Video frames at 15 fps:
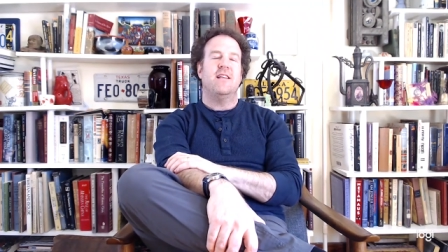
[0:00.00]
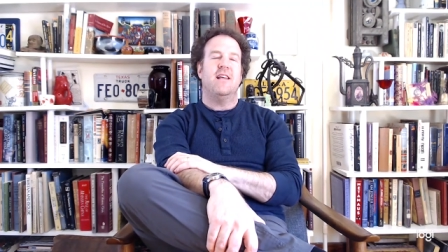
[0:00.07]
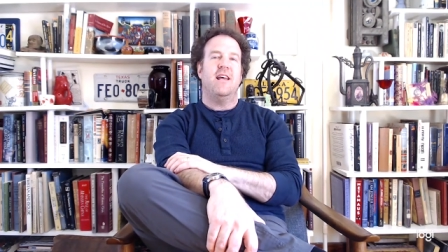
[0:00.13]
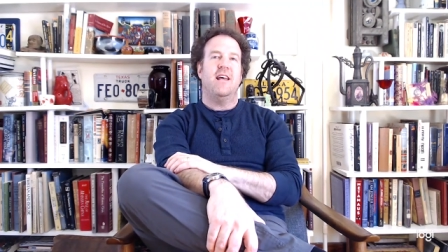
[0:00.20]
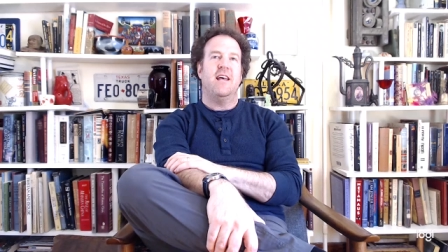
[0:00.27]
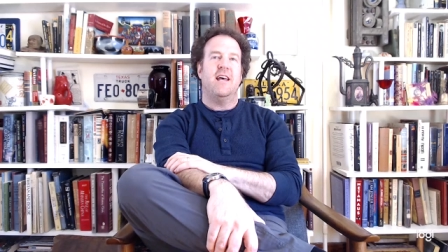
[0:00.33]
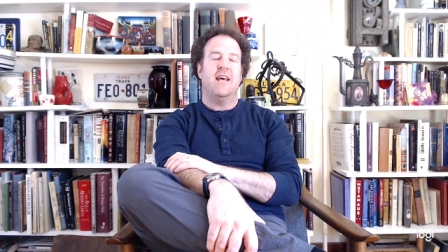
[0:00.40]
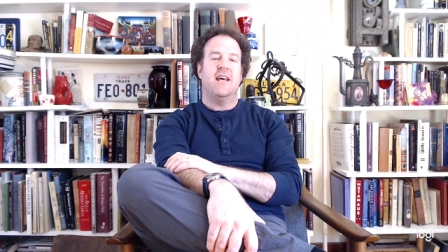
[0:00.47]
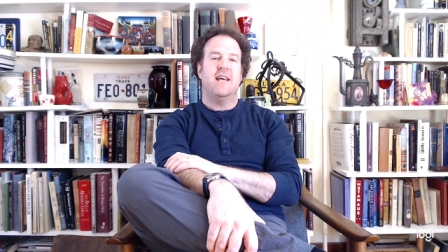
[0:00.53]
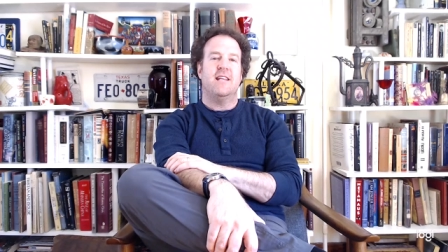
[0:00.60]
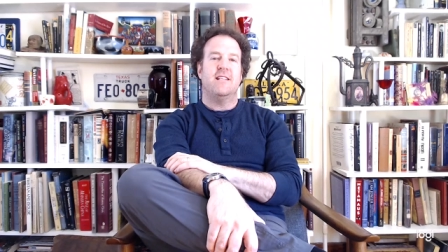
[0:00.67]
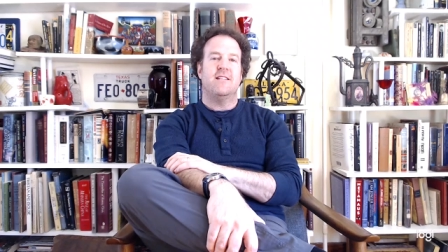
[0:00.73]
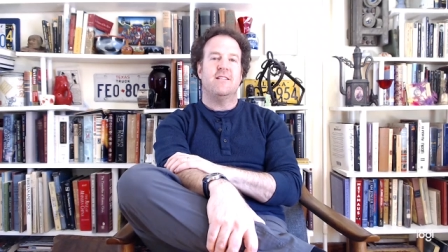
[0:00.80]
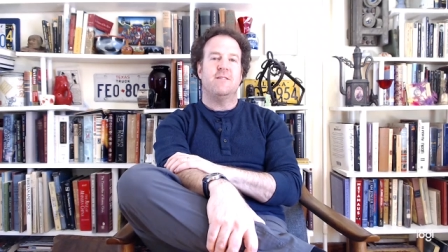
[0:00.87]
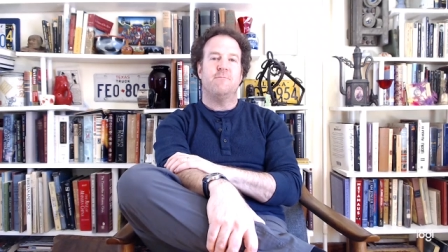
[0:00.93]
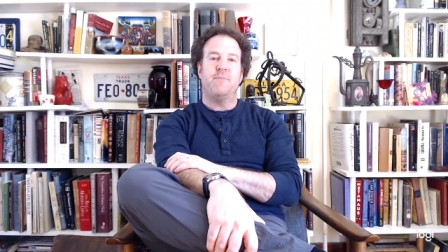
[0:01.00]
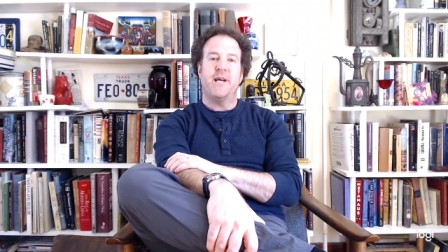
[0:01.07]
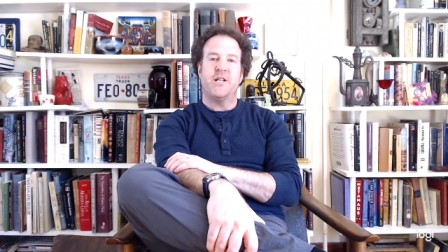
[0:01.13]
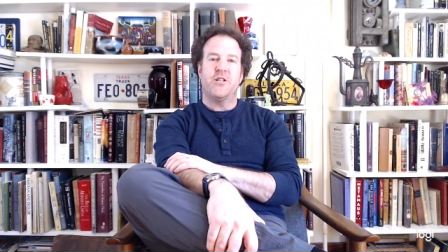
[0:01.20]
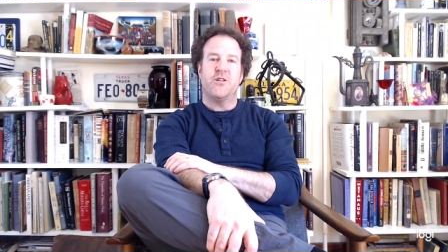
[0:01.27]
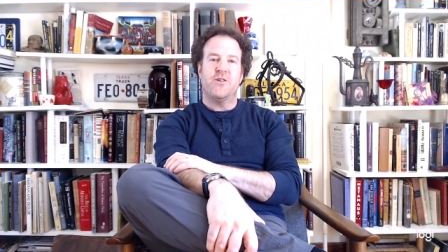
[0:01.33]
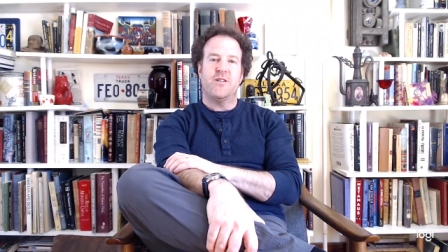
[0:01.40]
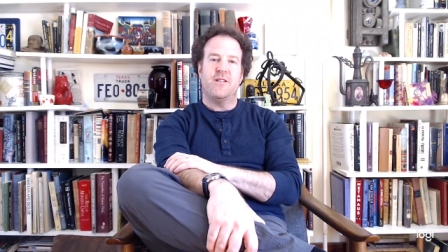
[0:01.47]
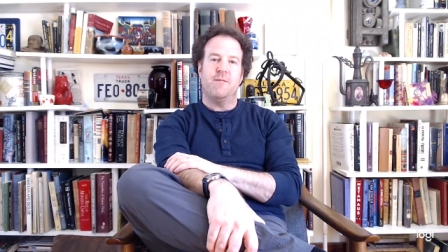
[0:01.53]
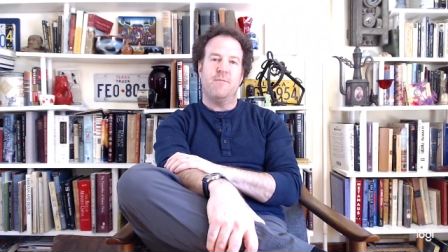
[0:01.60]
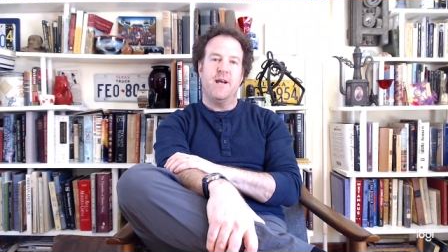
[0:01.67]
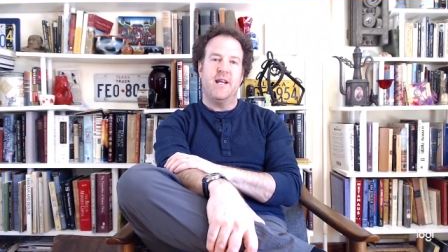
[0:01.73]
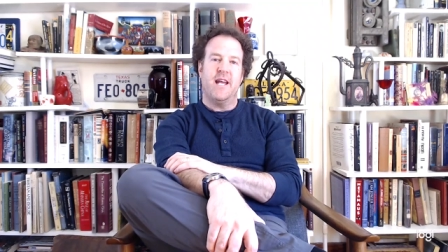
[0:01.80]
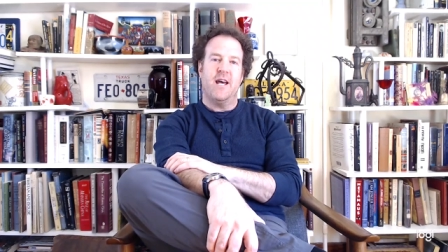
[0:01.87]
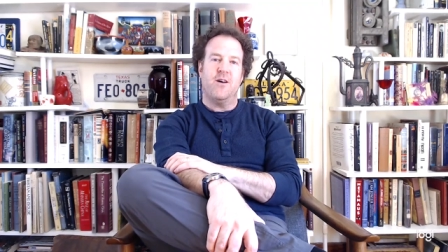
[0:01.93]
and some pictures that
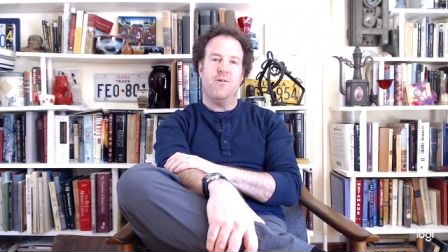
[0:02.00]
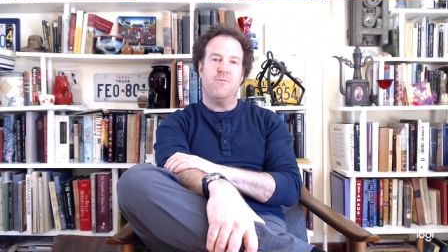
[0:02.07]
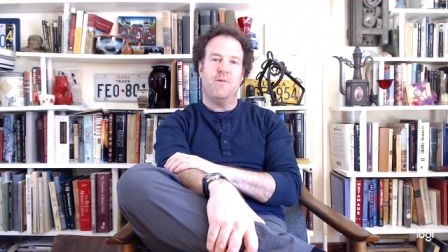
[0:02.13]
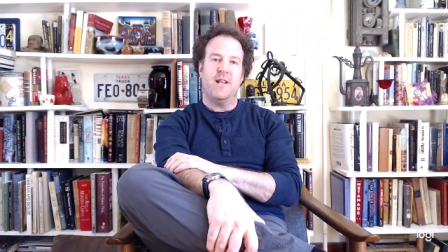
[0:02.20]
might help.